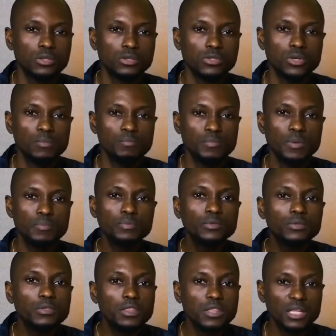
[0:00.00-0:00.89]
some
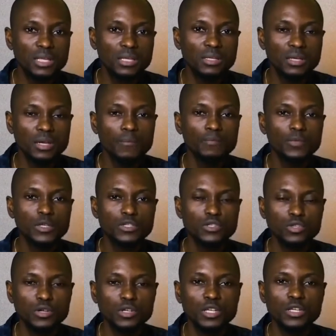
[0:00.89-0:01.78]
people think
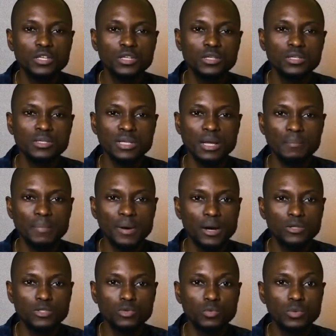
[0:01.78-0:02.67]
study is
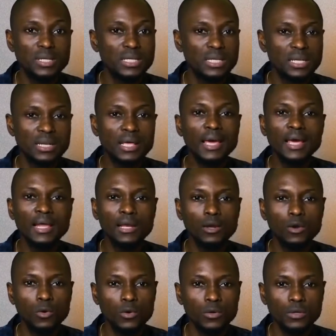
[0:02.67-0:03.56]
about reading
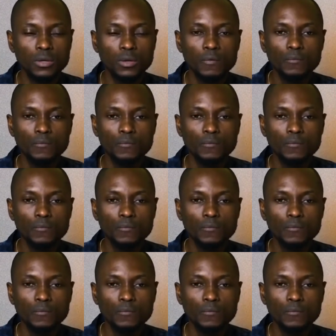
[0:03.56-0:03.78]
alone.